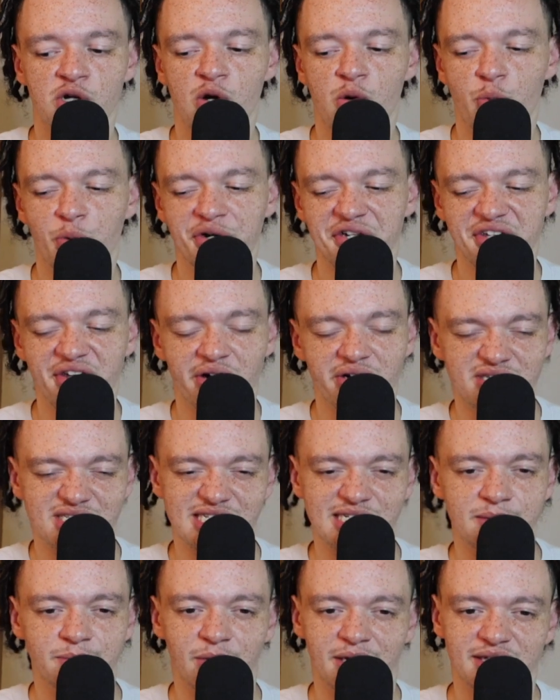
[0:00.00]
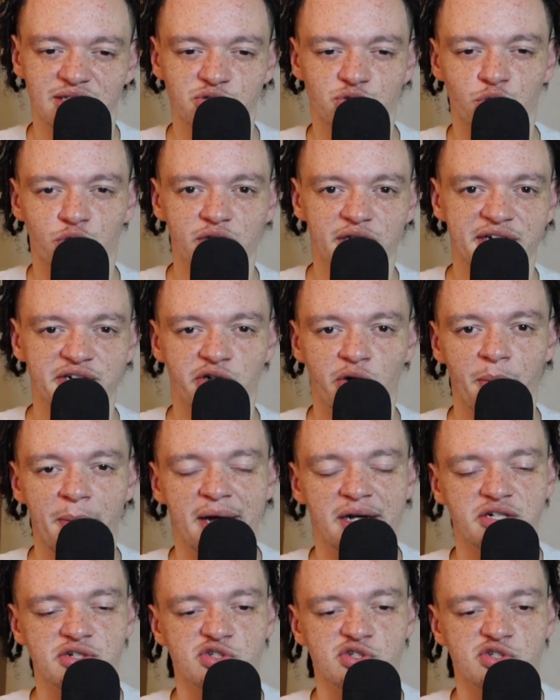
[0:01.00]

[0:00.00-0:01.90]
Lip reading: with a young team like this Orlando Magic